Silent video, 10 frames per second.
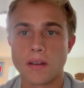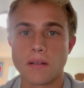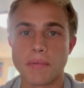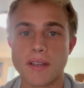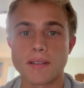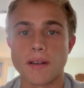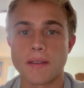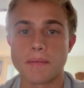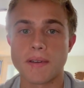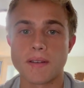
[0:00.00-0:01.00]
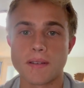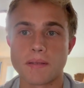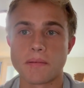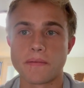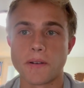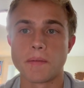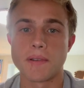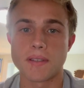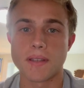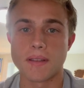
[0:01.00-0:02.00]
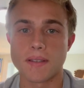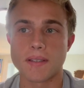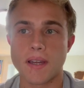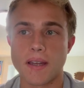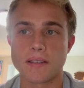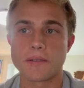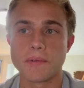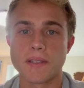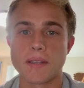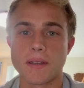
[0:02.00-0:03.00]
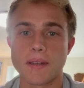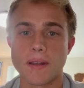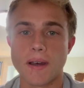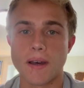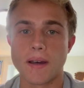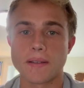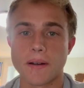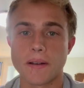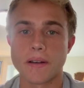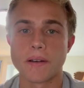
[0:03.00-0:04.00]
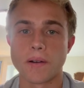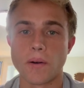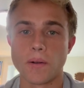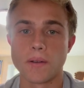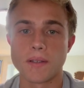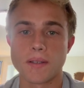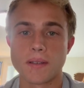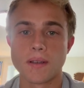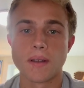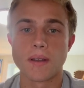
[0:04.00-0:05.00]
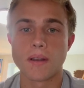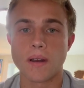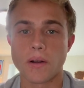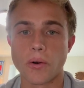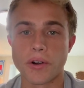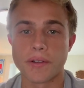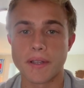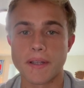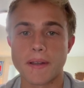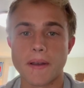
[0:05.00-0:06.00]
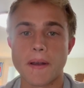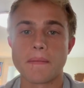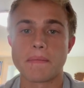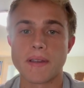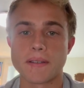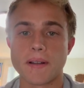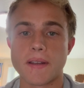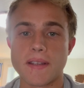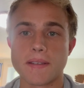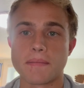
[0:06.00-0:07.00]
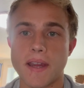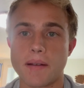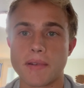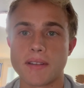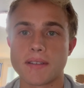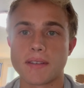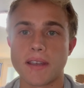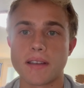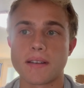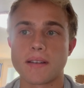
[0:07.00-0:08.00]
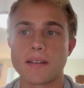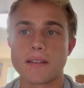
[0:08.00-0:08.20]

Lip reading: Based on the patient's performance in this test, we can target our goals accordingly based on his impairments like